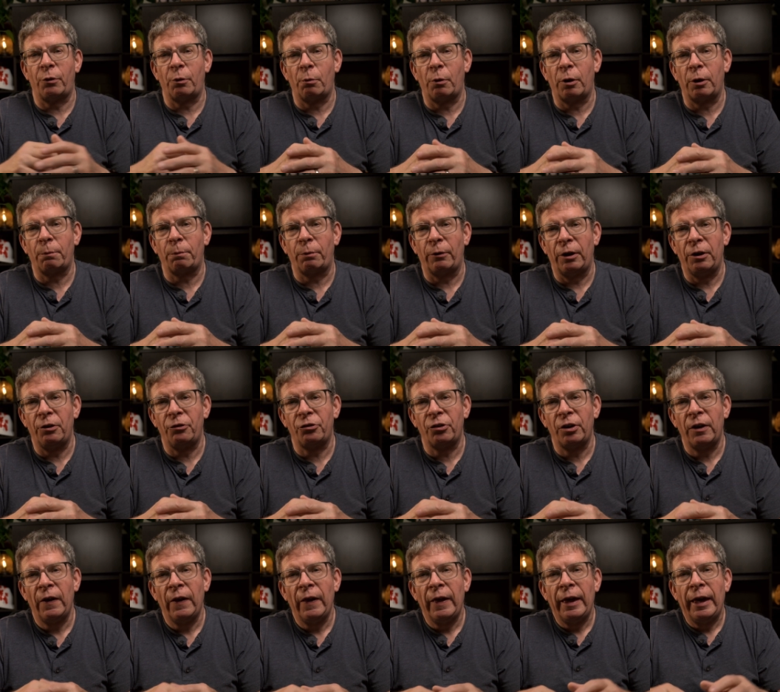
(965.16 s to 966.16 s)
of the
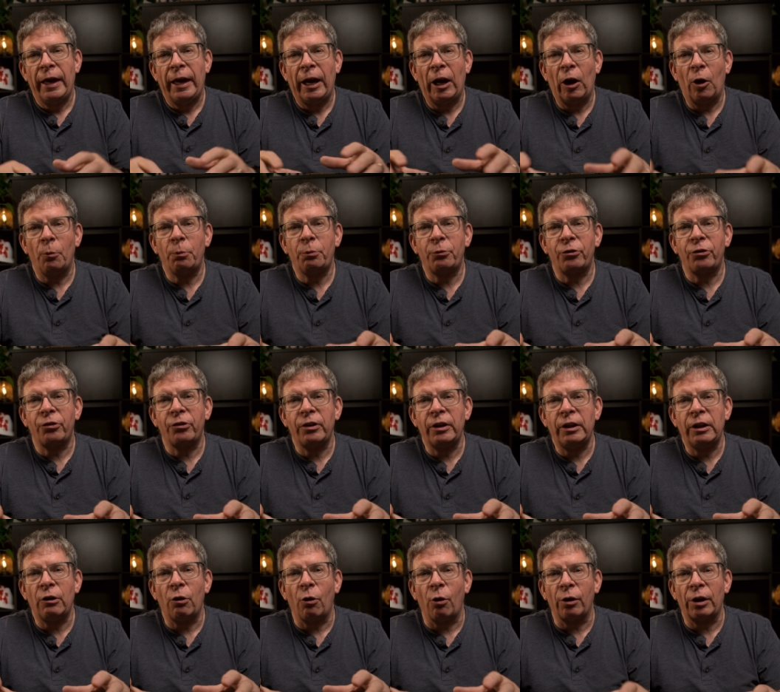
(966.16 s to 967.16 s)
workplace helps
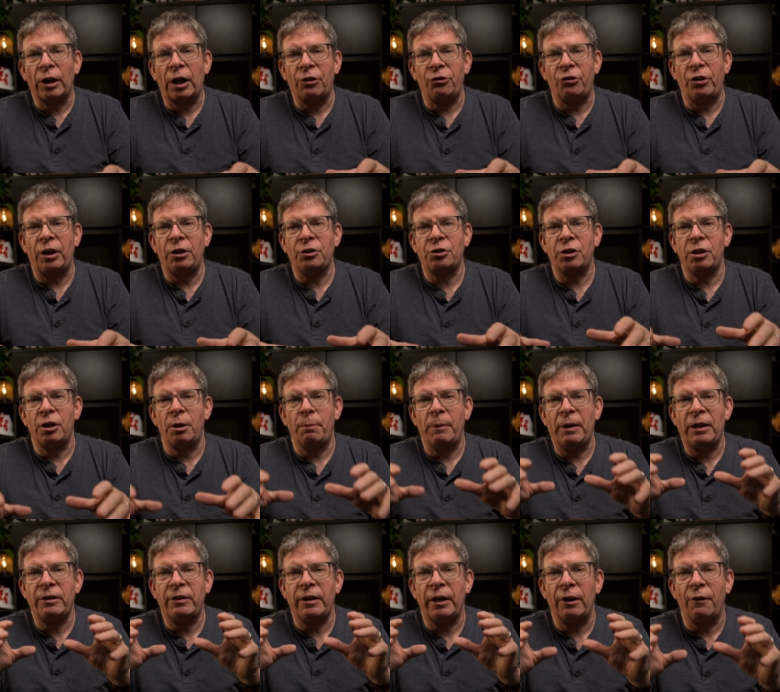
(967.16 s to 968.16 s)
the organization to
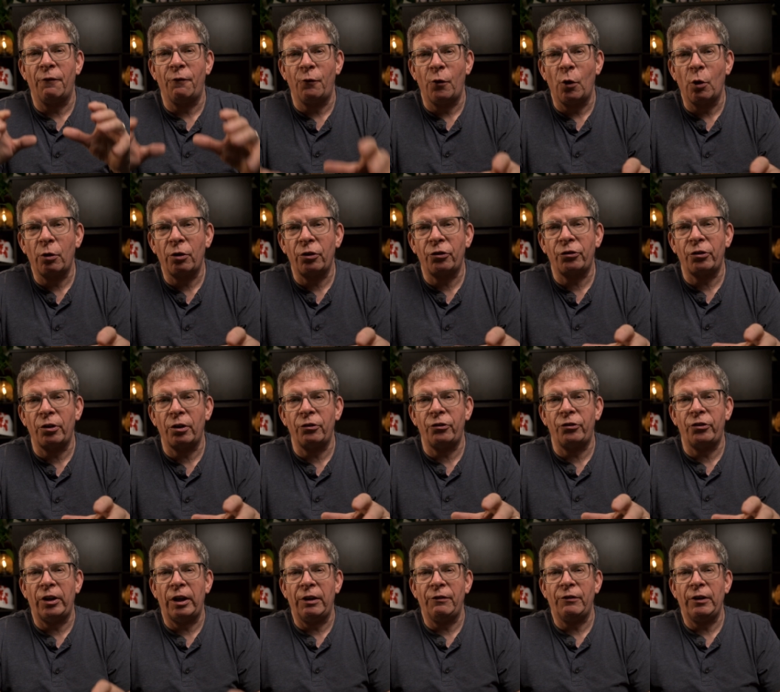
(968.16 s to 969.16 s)
maintain a focus on
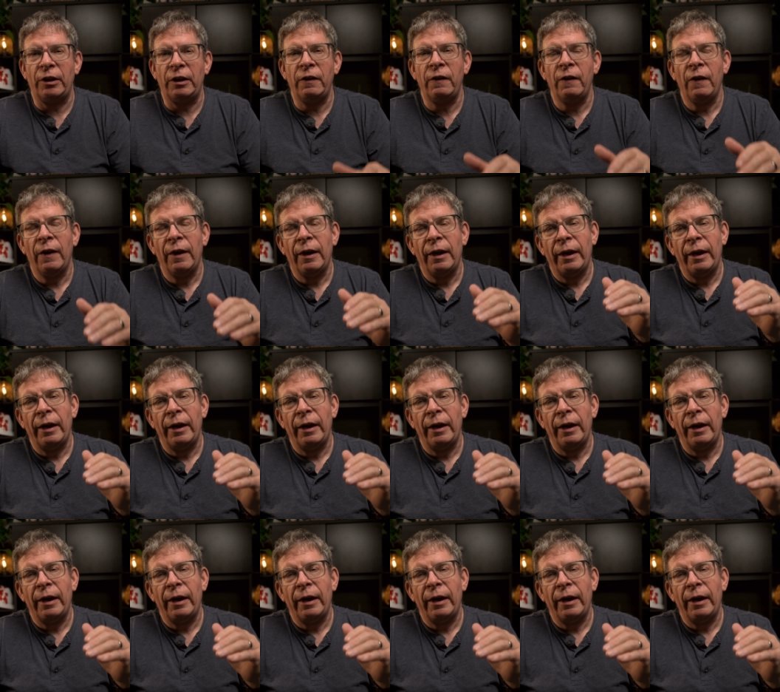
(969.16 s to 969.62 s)
safety.